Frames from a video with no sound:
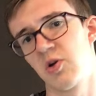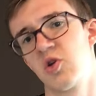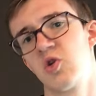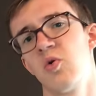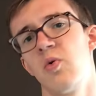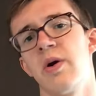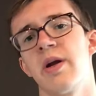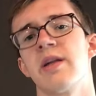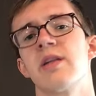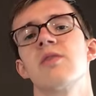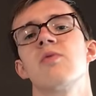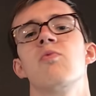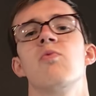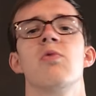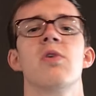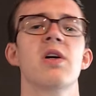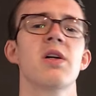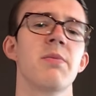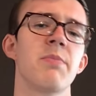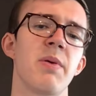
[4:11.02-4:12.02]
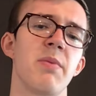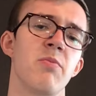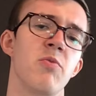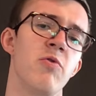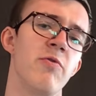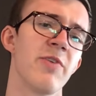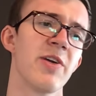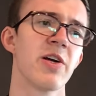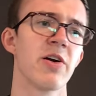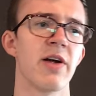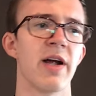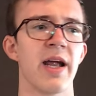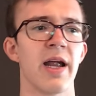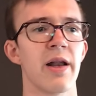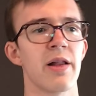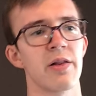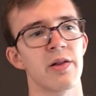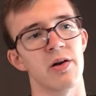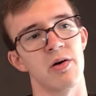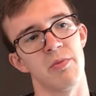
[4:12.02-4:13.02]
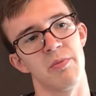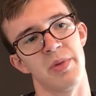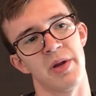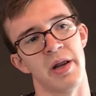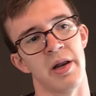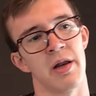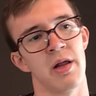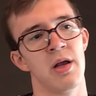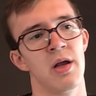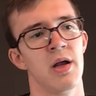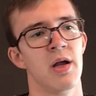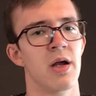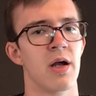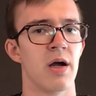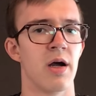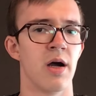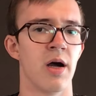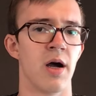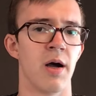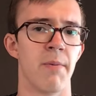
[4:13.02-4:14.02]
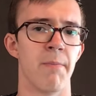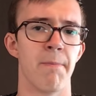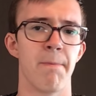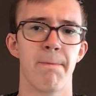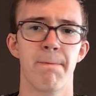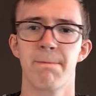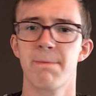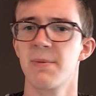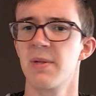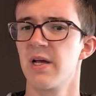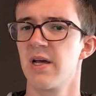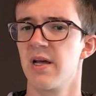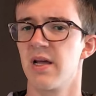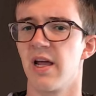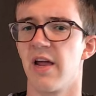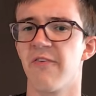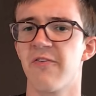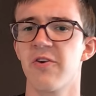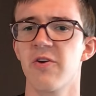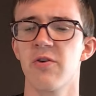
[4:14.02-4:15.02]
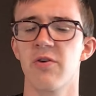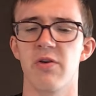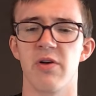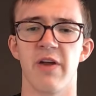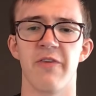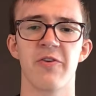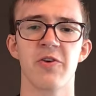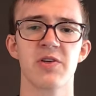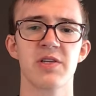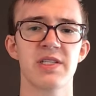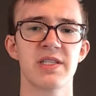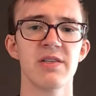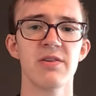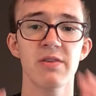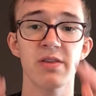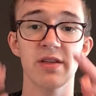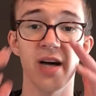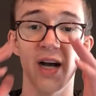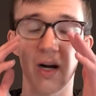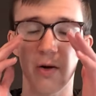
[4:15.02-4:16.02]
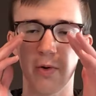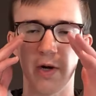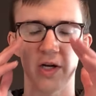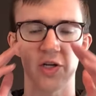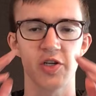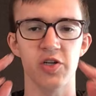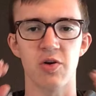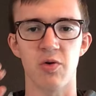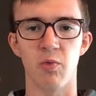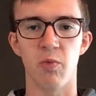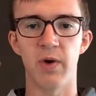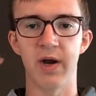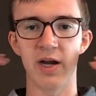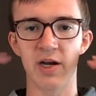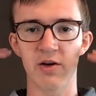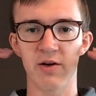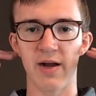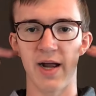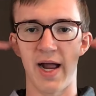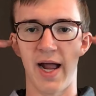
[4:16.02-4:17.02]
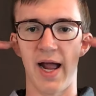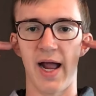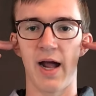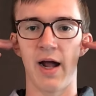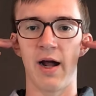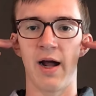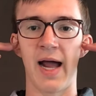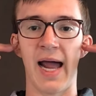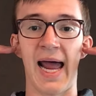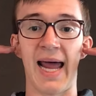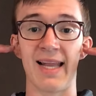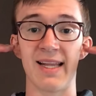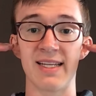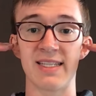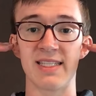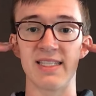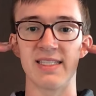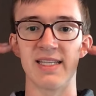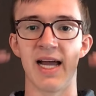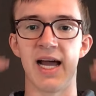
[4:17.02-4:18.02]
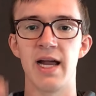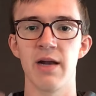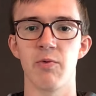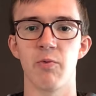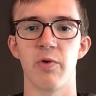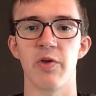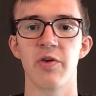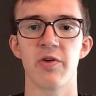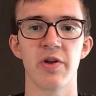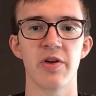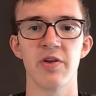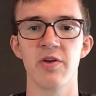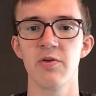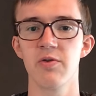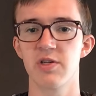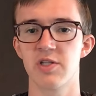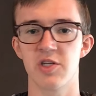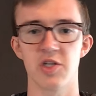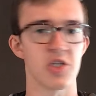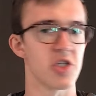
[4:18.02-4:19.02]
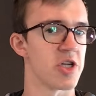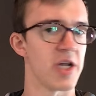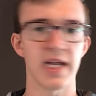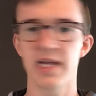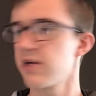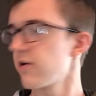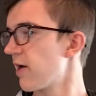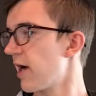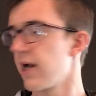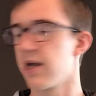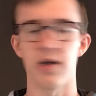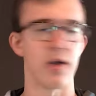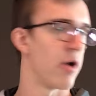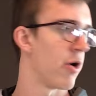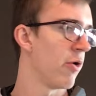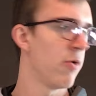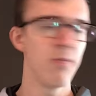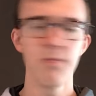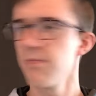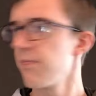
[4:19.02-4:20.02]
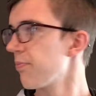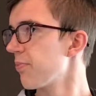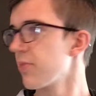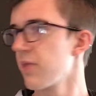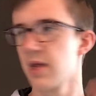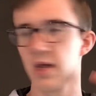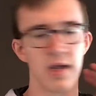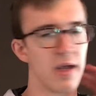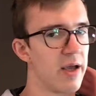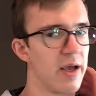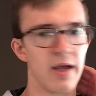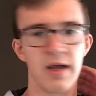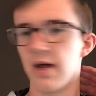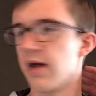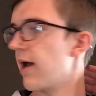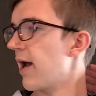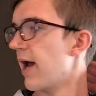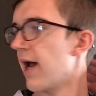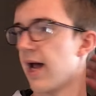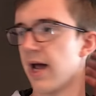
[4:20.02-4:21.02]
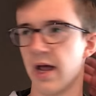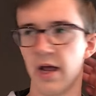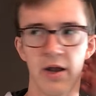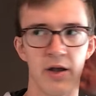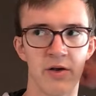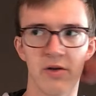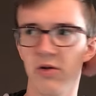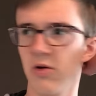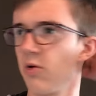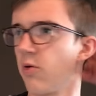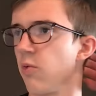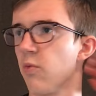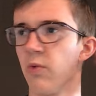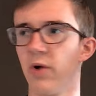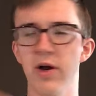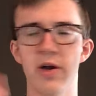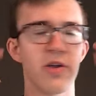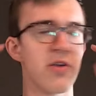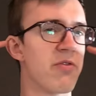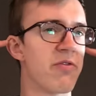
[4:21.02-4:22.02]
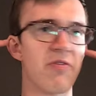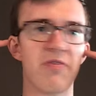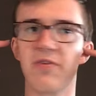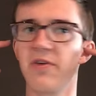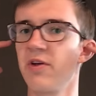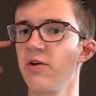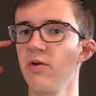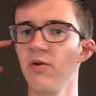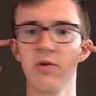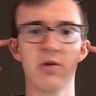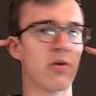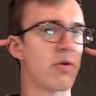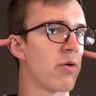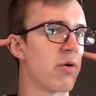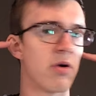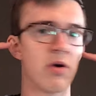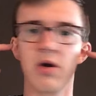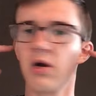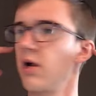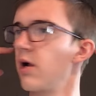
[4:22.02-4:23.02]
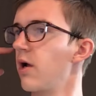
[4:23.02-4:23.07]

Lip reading: joint, we're going to be moving our head a little bit. If you're still not quite sure where your atlas is at, what you could do is just shake your head no, and where you feel your